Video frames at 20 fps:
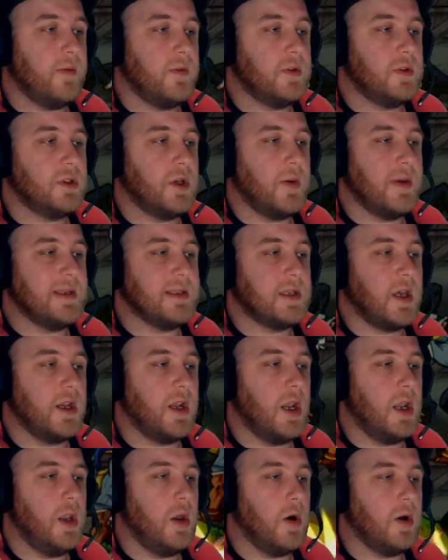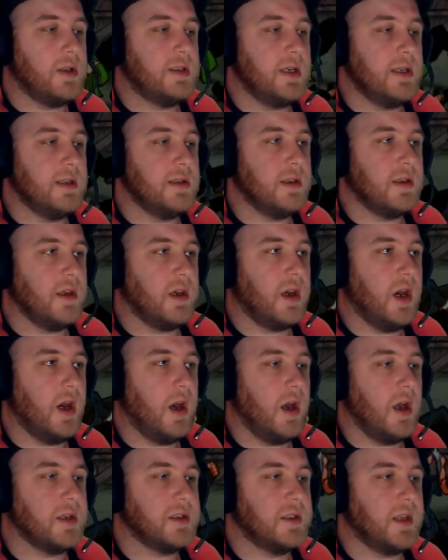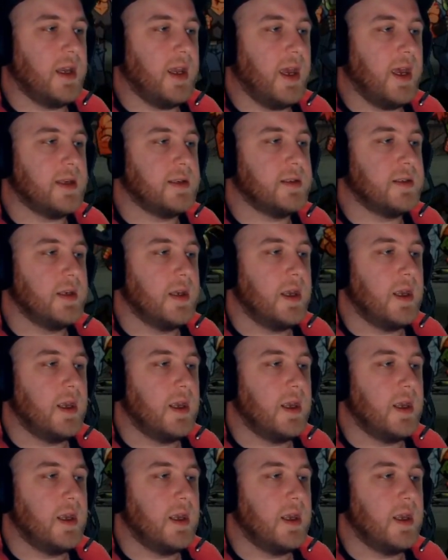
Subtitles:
So he's kind of locked into the cast, I guess,